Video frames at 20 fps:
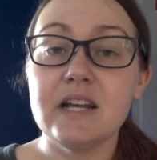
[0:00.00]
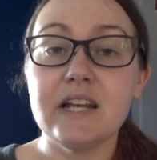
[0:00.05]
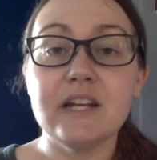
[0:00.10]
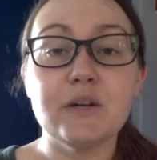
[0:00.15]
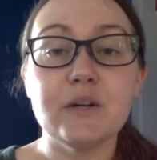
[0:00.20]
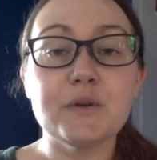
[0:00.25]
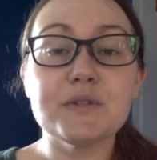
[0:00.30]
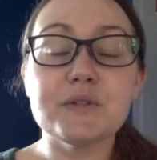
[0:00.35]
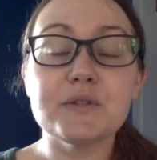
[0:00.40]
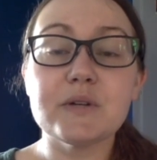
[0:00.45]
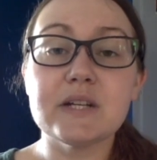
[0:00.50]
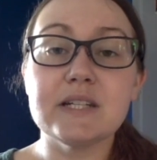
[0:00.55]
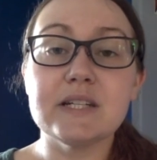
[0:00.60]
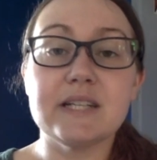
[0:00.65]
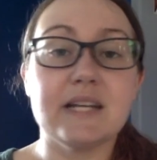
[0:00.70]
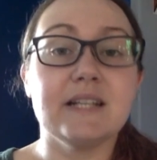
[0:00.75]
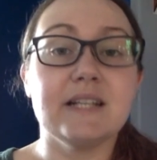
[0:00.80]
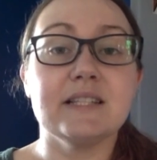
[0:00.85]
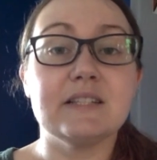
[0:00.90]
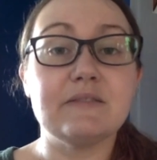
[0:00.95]
It also
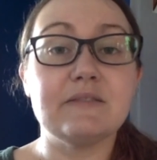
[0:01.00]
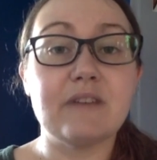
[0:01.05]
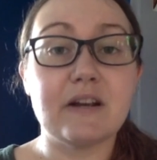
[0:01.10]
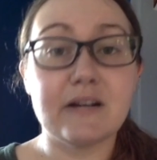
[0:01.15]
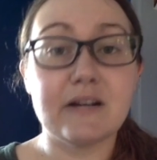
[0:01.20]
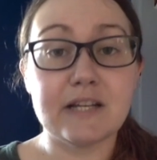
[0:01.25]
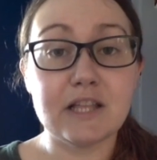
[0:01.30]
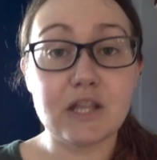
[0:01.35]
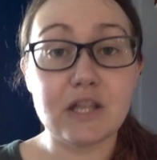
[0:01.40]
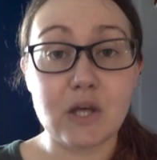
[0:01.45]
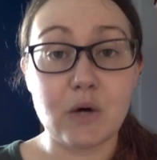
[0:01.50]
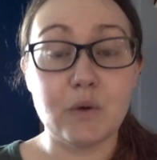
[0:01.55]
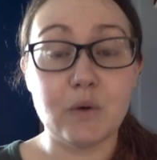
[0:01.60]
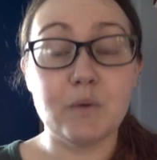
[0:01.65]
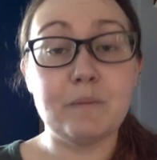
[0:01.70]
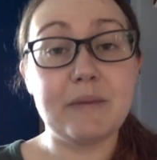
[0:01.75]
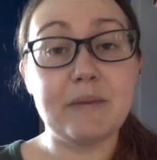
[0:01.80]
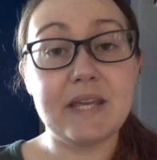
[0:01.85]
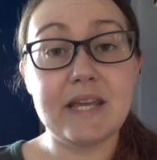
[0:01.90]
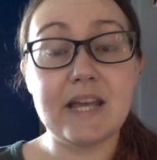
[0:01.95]
contains a very
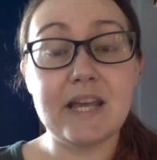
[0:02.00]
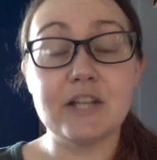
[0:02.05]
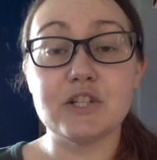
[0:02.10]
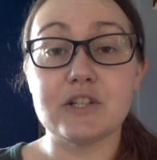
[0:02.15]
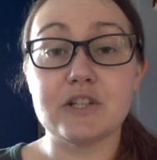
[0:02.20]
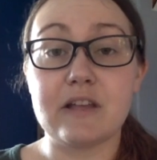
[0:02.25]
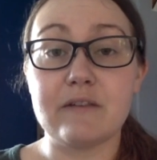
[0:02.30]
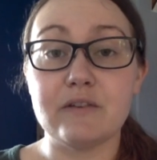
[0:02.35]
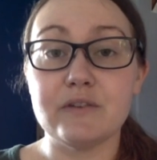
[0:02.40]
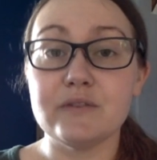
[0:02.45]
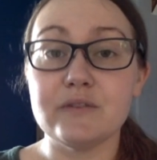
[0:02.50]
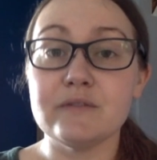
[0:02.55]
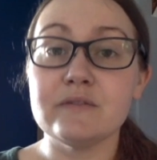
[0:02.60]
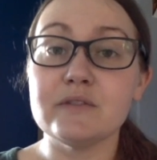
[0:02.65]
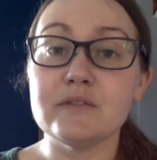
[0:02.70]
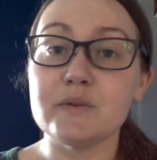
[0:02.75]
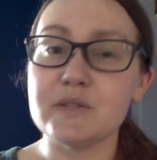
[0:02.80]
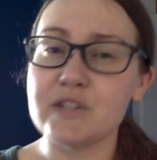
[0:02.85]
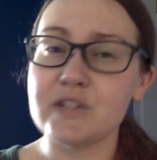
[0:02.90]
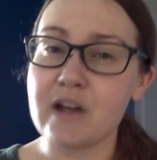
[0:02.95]
low pH level,
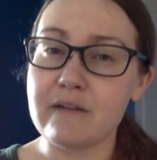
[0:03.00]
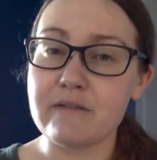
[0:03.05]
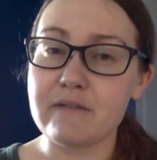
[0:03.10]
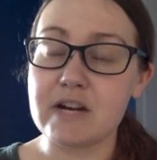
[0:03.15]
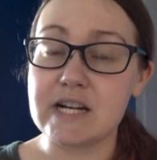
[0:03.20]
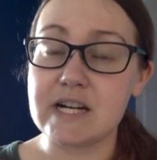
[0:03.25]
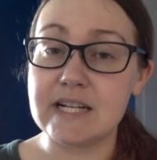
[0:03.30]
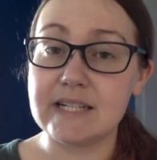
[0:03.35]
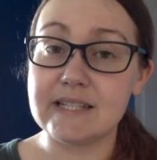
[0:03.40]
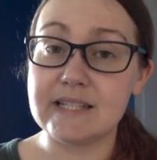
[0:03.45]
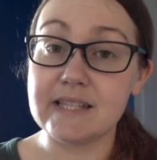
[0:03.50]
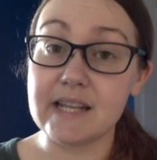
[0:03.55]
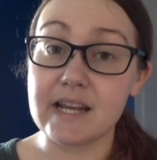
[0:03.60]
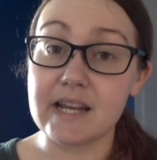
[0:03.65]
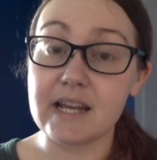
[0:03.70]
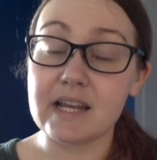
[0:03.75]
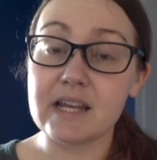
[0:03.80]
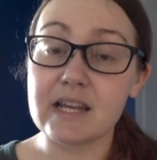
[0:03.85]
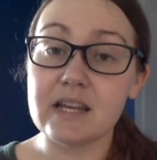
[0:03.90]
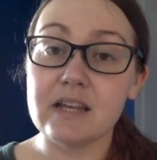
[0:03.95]
so it's not very
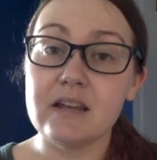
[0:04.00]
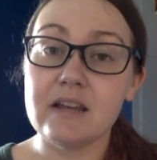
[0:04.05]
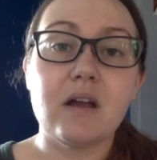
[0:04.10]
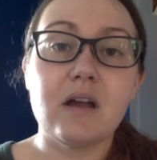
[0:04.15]
acidic.